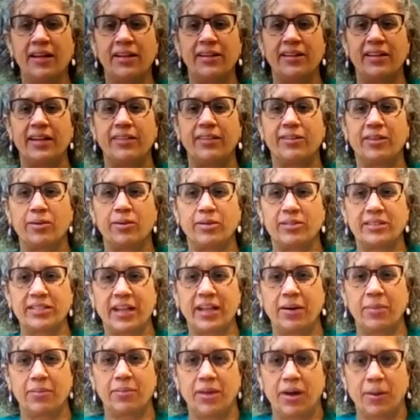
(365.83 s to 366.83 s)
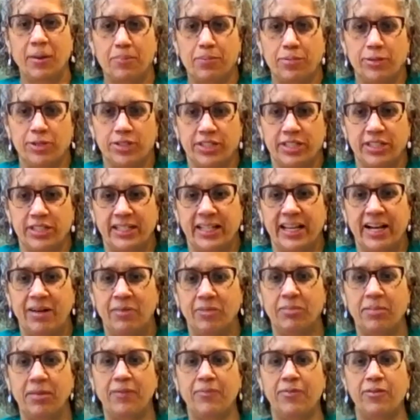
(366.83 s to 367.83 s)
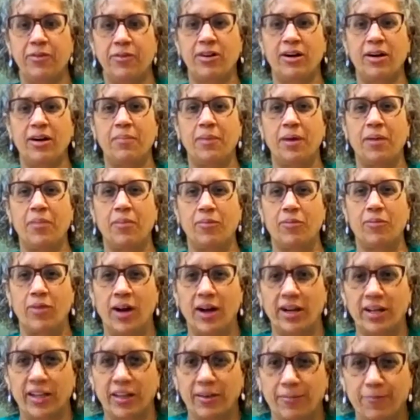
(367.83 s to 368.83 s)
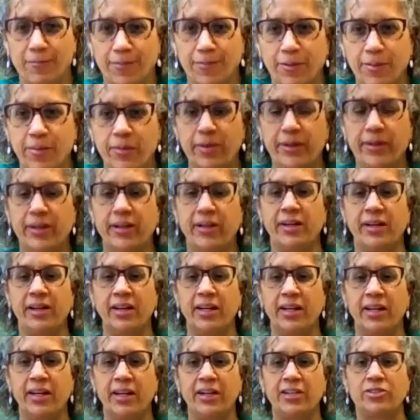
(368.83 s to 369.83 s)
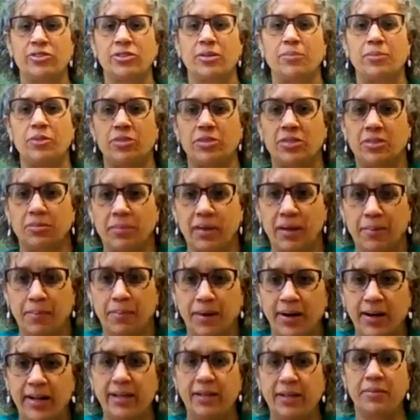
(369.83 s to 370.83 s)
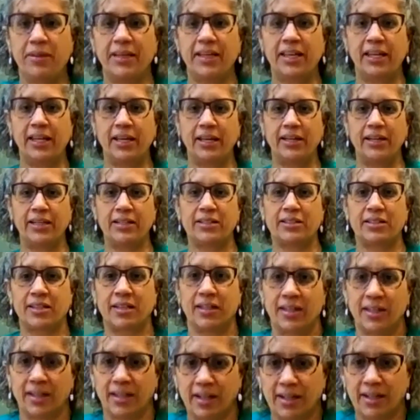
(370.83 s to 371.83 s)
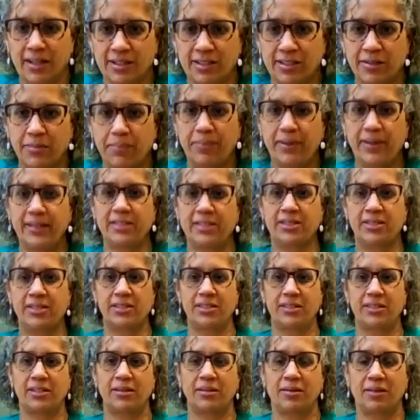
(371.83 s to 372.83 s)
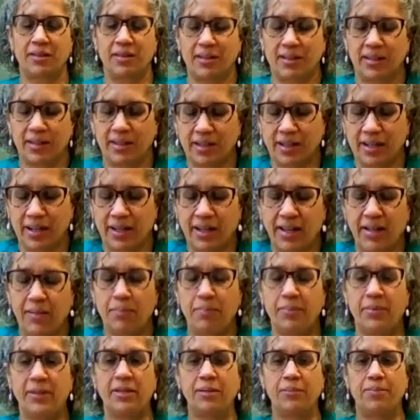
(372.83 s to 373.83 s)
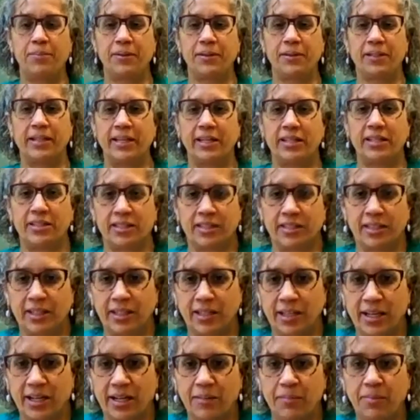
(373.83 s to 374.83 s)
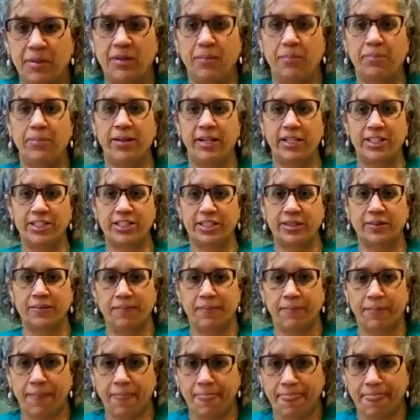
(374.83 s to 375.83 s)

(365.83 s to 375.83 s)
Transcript: Now notice how I'm not pushing down with my forearm, I'm rocking forward. So I'm using my body mechanics to best manipulate the compression.